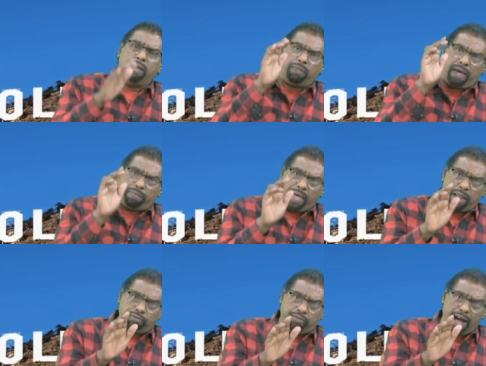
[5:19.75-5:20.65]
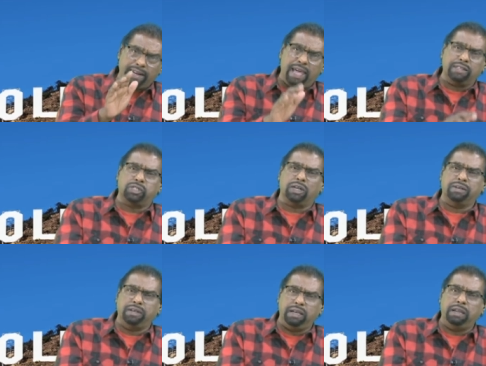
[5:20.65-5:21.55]
that that financial
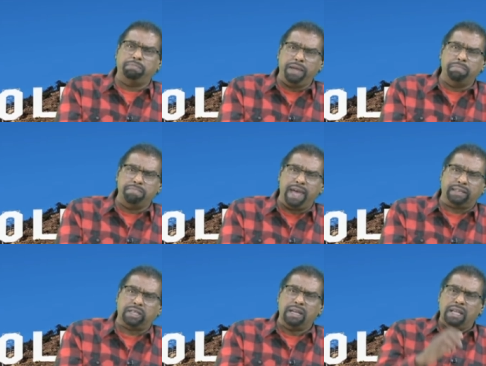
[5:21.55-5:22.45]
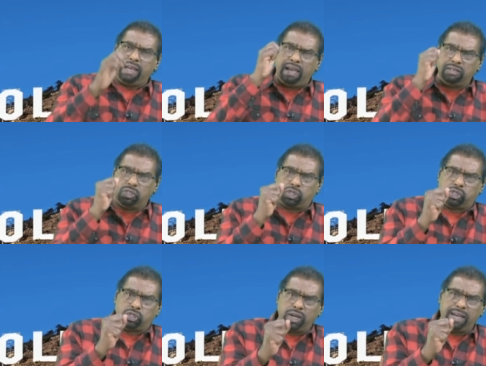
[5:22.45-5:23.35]
need be met in
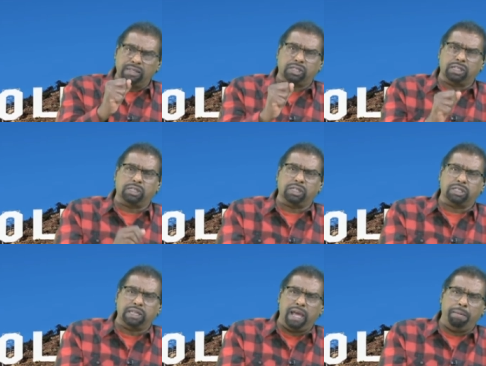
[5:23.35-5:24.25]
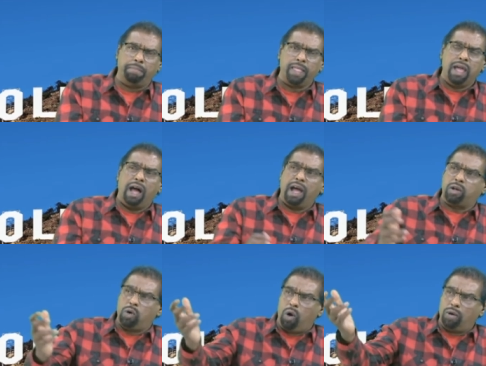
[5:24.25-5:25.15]
Jesus' name. I
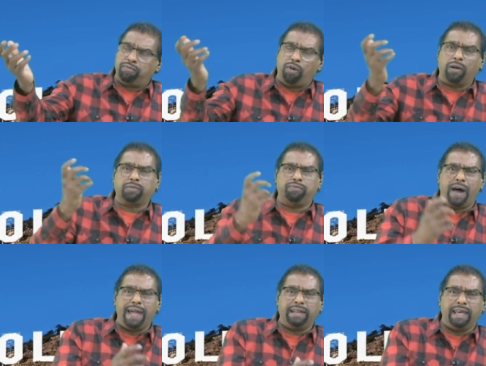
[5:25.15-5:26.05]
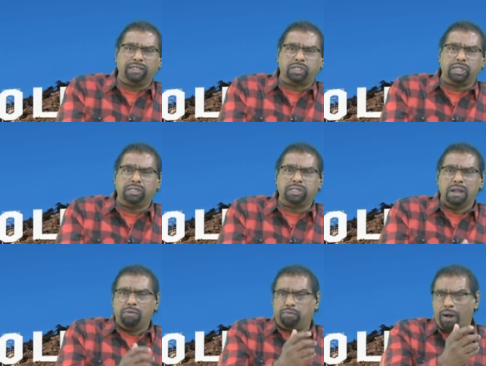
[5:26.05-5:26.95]
call called forth finances
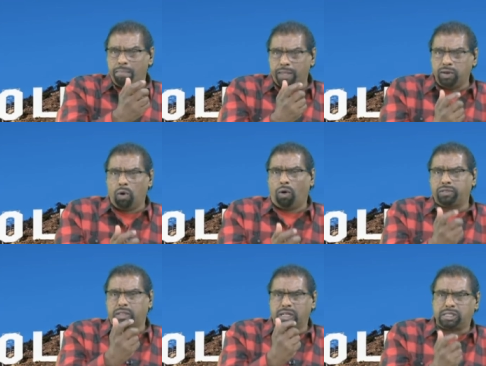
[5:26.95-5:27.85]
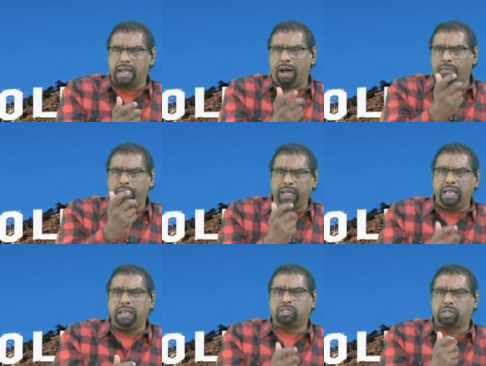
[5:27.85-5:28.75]
from the north, the south, the
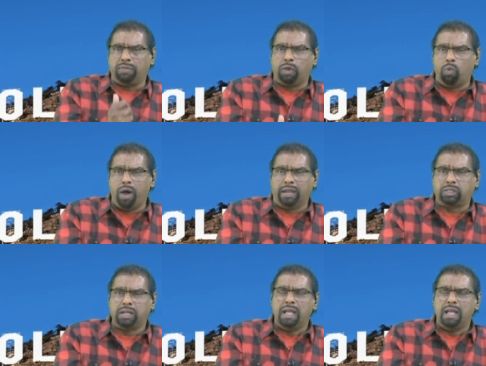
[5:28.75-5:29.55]
east, and the west.